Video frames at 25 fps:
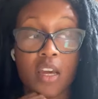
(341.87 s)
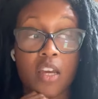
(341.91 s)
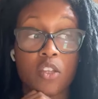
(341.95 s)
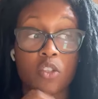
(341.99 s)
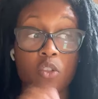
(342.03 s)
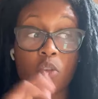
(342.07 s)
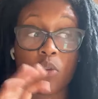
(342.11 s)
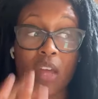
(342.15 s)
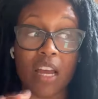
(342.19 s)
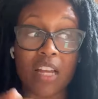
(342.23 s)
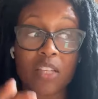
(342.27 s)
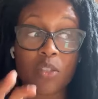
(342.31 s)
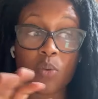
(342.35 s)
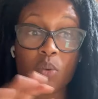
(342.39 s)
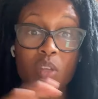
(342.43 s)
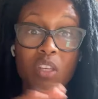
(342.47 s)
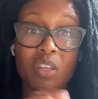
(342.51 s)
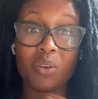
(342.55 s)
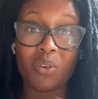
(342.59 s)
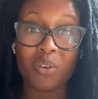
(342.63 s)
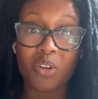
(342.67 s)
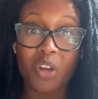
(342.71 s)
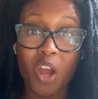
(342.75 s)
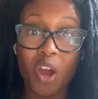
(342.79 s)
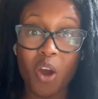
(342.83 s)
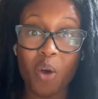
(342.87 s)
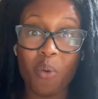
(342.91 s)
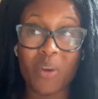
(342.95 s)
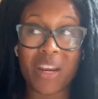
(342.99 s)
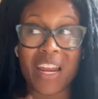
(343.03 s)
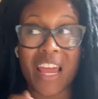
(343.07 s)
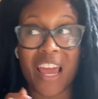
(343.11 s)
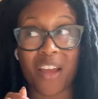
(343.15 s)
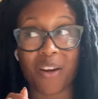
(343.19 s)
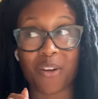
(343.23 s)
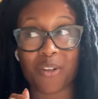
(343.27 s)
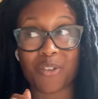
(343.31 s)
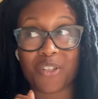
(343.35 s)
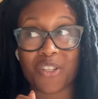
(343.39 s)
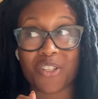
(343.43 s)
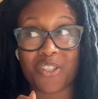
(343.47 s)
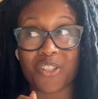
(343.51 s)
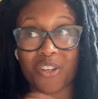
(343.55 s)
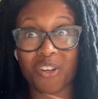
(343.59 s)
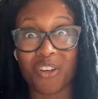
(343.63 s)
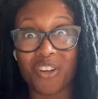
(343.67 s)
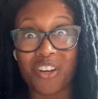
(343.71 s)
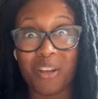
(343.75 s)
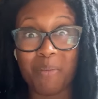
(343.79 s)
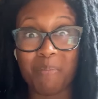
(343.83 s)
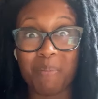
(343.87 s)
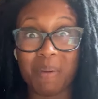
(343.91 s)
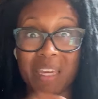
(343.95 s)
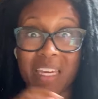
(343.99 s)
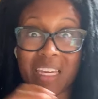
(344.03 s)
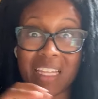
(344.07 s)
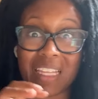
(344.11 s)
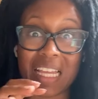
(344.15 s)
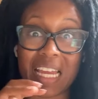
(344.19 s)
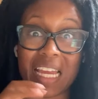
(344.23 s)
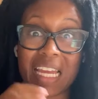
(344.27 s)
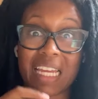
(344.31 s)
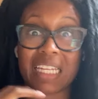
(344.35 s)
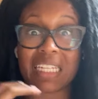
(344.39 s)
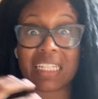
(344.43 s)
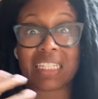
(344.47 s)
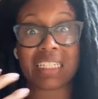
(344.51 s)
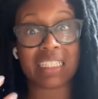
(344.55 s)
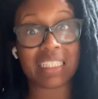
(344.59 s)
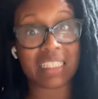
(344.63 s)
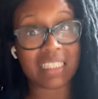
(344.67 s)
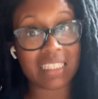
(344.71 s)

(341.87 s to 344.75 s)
So that's when you'll know when energies are going to be like,